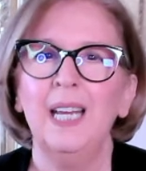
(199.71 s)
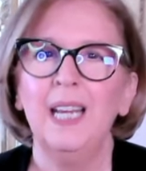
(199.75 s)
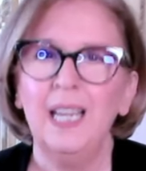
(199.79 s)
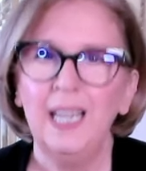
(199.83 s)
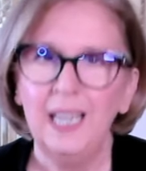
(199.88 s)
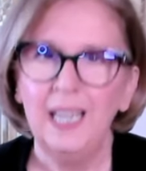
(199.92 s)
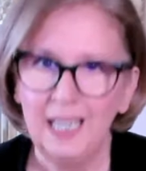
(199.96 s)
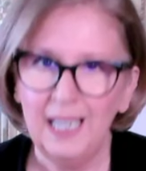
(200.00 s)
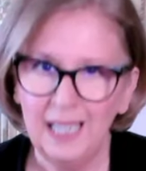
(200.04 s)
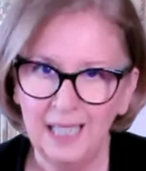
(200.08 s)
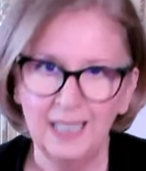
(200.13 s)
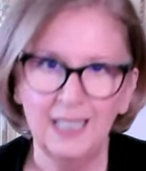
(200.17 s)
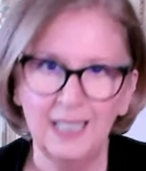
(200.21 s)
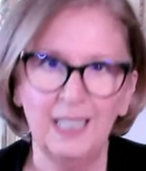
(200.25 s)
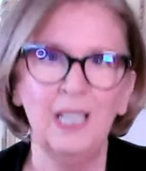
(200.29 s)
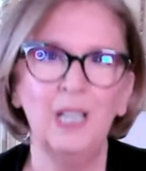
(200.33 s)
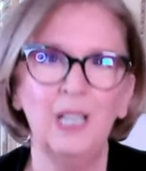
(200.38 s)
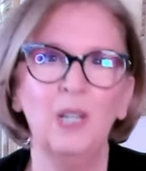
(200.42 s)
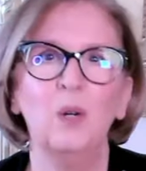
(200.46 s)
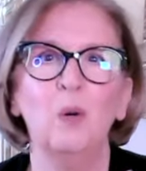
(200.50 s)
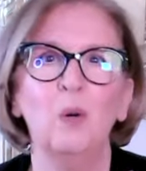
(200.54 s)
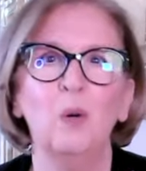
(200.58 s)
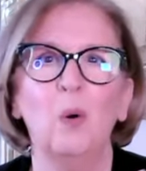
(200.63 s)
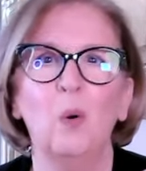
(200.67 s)

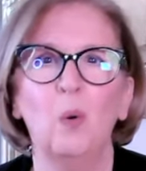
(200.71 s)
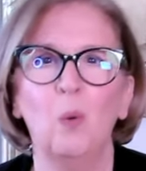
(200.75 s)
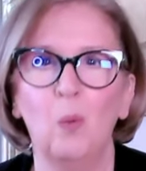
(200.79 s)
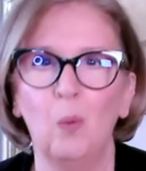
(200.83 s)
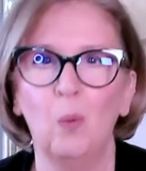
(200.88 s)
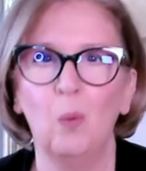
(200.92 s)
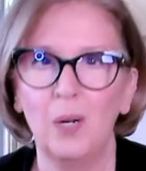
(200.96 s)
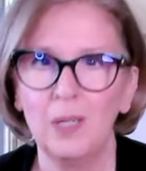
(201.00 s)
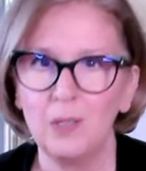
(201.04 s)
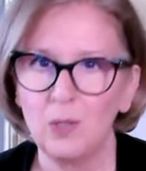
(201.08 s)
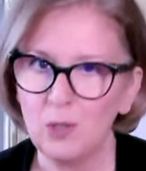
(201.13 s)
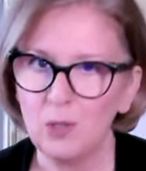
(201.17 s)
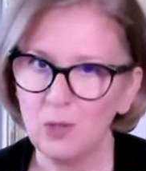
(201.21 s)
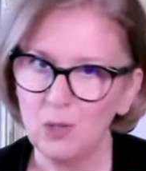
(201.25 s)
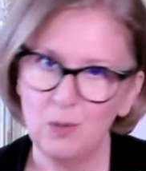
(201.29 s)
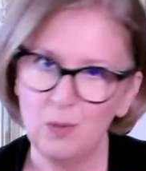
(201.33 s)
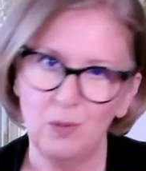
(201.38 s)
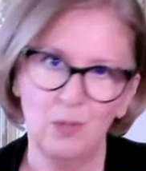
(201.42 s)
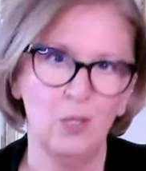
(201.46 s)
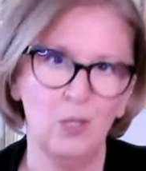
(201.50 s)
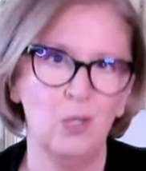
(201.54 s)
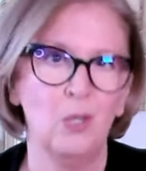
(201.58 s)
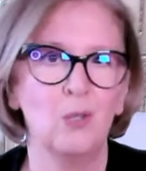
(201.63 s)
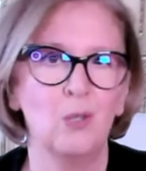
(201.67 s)
healing what
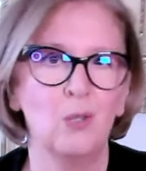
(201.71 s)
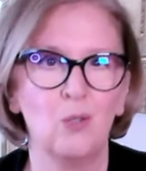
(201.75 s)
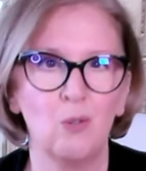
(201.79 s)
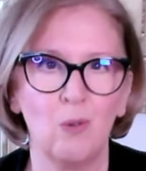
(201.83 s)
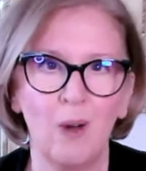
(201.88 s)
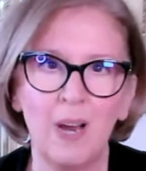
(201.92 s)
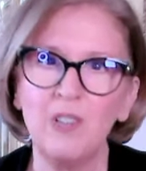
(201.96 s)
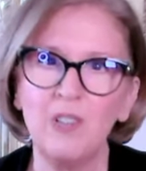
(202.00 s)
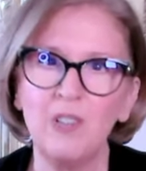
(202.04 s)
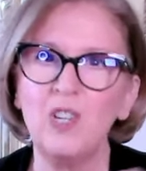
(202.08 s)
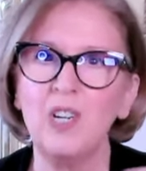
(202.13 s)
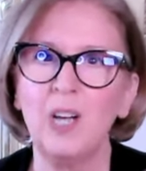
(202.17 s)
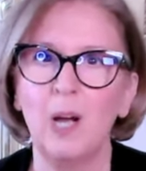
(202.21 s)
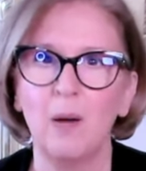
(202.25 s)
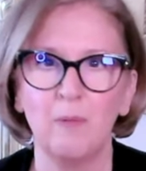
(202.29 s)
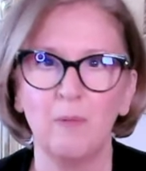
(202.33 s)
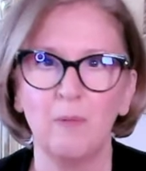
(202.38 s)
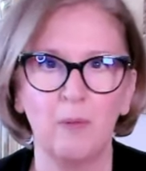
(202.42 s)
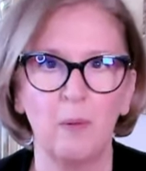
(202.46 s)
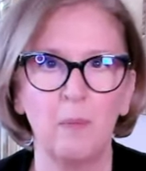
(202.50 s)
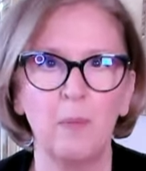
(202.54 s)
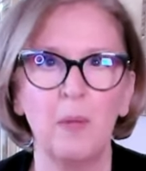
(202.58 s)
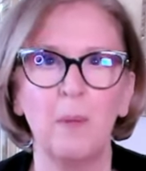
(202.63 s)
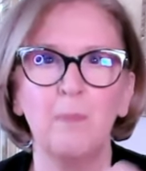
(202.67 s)
you're dredging
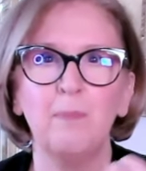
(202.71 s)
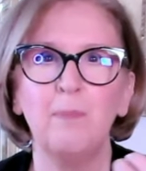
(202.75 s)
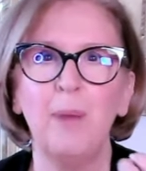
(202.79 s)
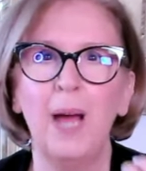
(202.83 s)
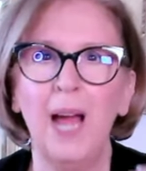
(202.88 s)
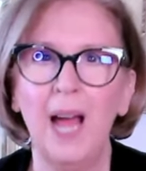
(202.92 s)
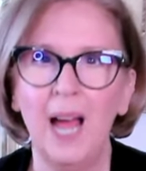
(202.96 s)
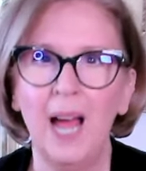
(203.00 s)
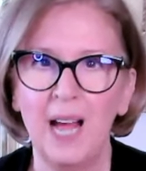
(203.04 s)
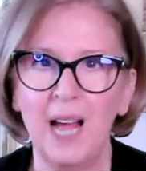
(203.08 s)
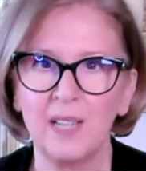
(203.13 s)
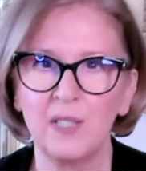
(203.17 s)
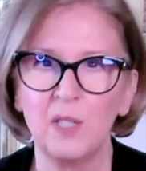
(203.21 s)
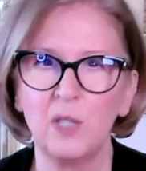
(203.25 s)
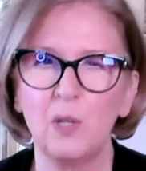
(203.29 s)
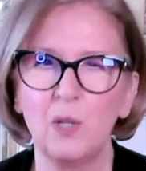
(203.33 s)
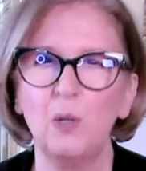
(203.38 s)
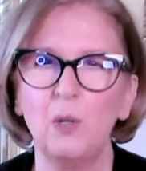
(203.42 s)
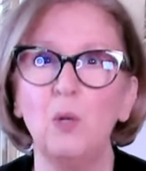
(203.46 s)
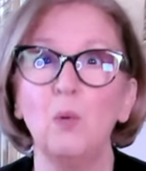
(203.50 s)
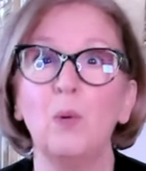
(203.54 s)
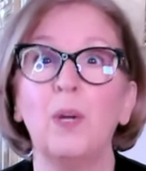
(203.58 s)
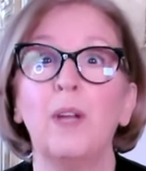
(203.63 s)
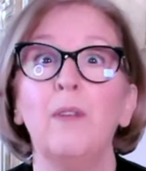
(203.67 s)
up from the past so
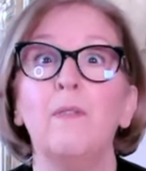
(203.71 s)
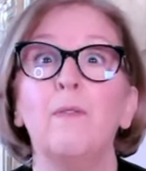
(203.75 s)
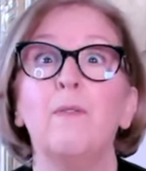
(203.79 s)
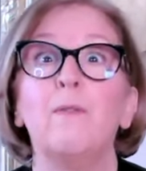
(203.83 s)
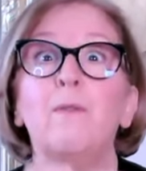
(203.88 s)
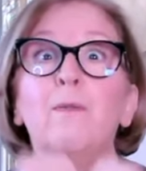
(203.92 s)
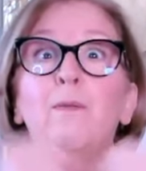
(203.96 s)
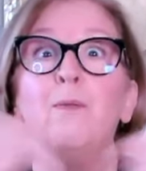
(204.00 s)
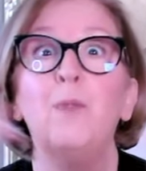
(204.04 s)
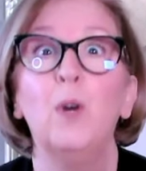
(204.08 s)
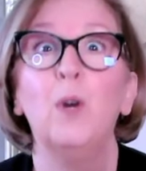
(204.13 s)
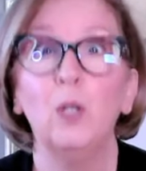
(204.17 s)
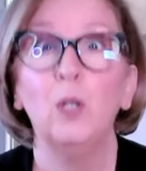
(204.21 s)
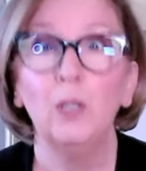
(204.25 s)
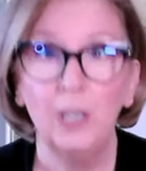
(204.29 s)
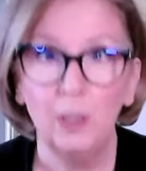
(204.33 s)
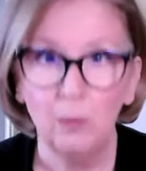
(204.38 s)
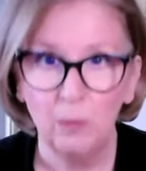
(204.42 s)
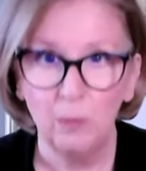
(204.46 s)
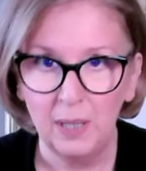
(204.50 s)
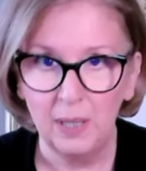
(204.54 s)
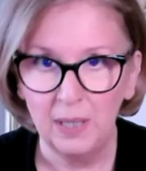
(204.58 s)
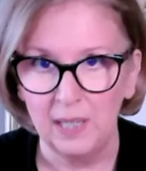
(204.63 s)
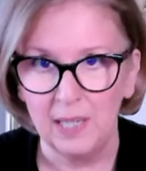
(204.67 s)
you can fully
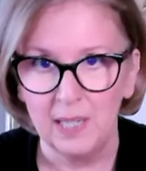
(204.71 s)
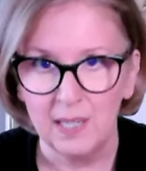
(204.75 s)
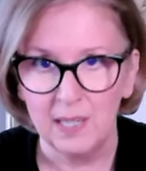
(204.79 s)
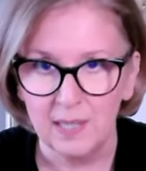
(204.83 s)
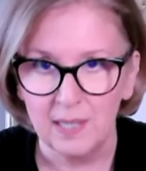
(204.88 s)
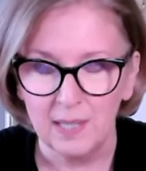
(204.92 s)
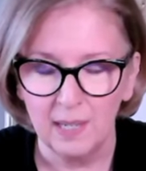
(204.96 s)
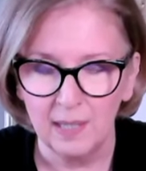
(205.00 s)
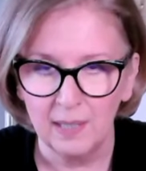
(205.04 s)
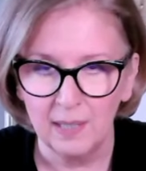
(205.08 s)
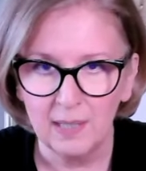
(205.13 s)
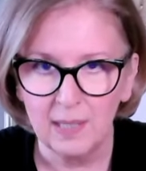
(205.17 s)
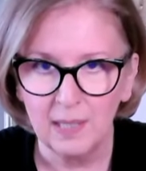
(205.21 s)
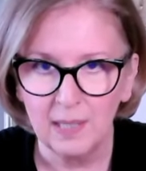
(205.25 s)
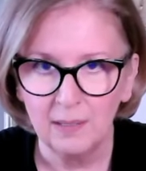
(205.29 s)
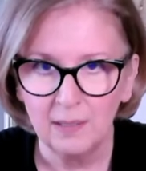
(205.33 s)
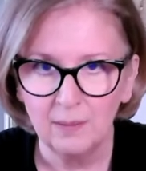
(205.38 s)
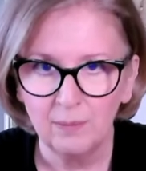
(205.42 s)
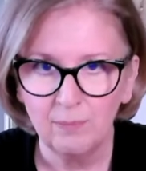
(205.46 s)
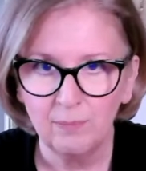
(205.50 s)
release it.